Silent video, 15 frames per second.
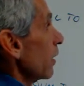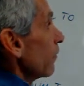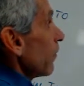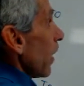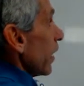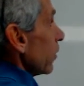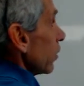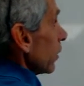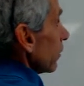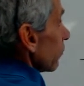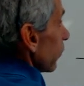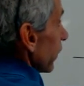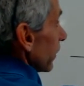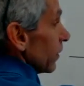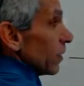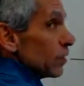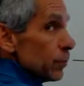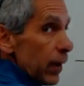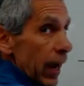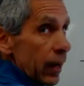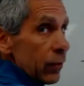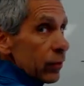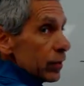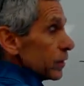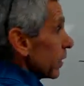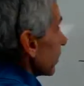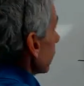if I could have written this backwards,